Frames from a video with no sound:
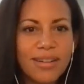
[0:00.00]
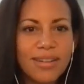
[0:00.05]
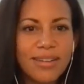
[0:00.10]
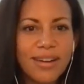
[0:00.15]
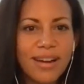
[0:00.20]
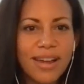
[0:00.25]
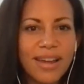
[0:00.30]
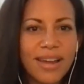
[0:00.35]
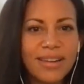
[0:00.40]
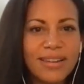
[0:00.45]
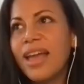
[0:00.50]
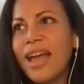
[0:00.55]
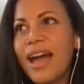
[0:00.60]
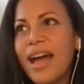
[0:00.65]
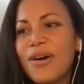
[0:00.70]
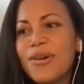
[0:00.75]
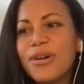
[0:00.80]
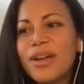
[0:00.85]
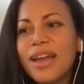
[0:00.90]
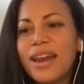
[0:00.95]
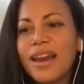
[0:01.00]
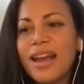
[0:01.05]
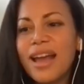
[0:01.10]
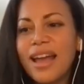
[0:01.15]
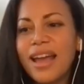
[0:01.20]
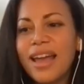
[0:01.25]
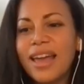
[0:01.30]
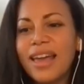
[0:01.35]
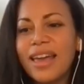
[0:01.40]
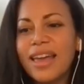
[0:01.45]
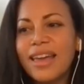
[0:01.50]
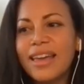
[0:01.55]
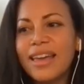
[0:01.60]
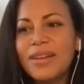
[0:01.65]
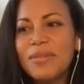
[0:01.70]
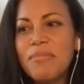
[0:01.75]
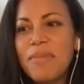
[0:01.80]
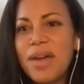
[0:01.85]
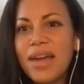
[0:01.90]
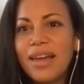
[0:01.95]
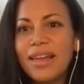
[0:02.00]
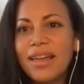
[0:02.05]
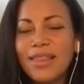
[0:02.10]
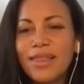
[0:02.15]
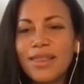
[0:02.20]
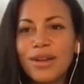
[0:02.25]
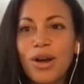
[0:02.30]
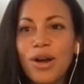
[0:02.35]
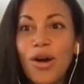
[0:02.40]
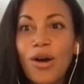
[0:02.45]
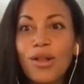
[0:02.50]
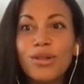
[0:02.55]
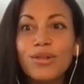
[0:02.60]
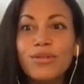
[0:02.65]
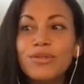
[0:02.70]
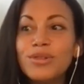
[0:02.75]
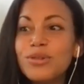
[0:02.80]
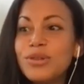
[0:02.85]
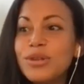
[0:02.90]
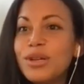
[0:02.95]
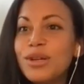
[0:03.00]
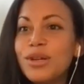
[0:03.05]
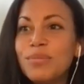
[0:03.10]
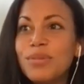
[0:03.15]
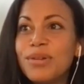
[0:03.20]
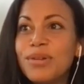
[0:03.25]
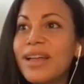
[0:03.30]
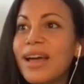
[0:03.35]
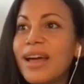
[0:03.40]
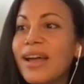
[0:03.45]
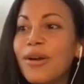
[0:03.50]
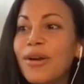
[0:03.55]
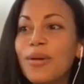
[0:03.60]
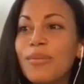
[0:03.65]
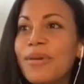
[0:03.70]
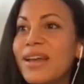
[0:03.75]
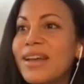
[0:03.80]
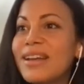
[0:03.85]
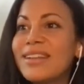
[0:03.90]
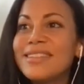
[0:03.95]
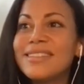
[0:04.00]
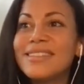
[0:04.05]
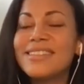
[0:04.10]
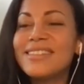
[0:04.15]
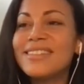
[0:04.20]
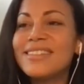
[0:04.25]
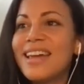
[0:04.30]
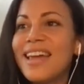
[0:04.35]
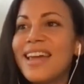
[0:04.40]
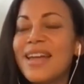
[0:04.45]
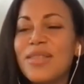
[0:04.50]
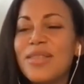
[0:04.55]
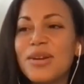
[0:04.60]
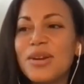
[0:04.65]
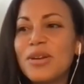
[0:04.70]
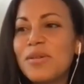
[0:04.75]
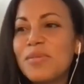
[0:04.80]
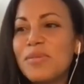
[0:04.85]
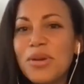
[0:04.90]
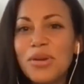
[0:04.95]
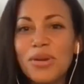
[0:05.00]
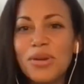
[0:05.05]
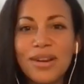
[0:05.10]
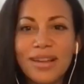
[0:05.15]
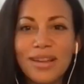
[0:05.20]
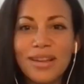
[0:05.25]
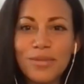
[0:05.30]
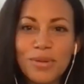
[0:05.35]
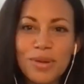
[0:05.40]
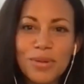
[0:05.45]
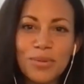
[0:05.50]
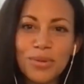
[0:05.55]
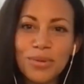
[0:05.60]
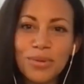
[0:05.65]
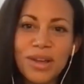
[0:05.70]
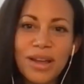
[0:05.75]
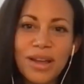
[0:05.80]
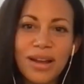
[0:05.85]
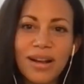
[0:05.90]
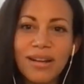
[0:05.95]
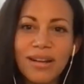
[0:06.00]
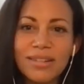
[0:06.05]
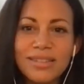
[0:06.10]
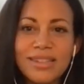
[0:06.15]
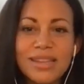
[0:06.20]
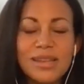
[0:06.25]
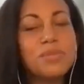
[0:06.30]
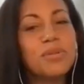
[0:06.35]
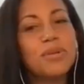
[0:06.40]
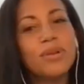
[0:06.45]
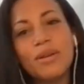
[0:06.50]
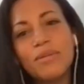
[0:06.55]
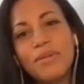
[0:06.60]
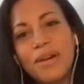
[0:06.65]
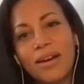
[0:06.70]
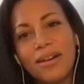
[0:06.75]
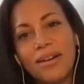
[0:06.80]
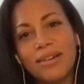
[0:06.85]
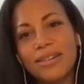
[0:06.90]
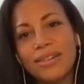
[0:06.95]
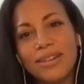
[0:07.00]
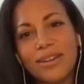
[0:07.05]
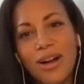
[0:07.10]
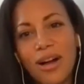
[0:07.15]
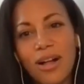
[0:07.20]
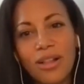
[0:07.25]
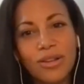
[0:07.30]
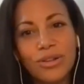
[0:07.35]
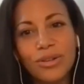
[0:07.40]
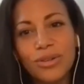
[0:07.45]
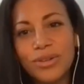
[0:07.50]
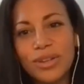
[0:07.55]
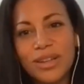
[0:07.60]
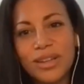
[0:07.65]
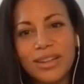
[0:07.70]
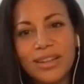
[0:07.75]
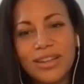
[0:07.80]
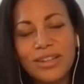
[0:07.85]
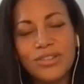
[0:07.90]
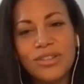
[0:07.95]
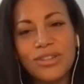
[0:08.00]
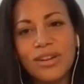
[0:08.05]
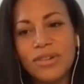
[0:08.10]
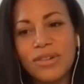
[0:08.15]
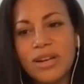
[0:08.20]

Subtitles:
right? How can I make the Call of Duty player base and the community of people who care deeply about Call of Duty each and every